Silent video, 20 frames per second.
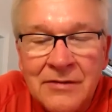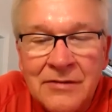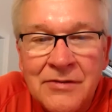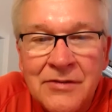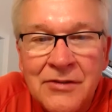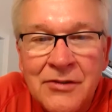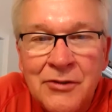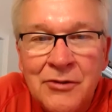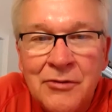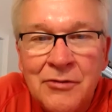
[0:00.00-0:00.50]

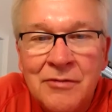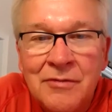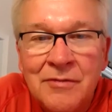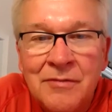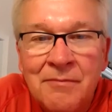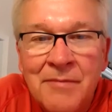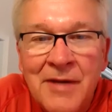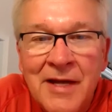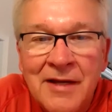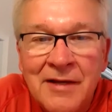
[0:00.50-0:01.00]
to
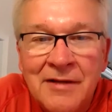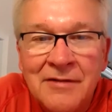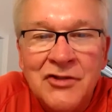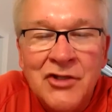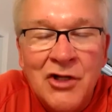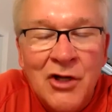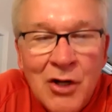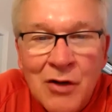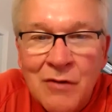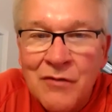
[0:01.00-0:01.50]
make
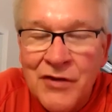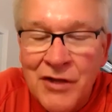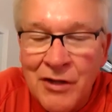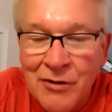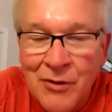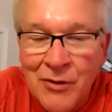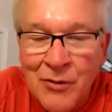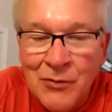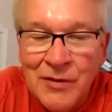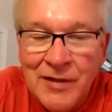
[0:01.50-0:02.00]
Jehovah their
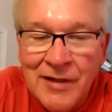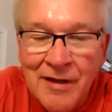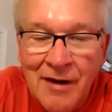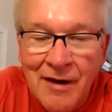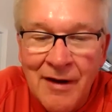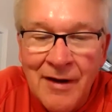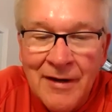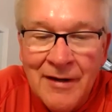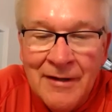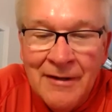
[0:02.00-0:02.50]
only
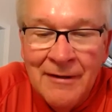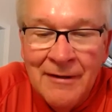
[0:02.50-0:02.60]
God.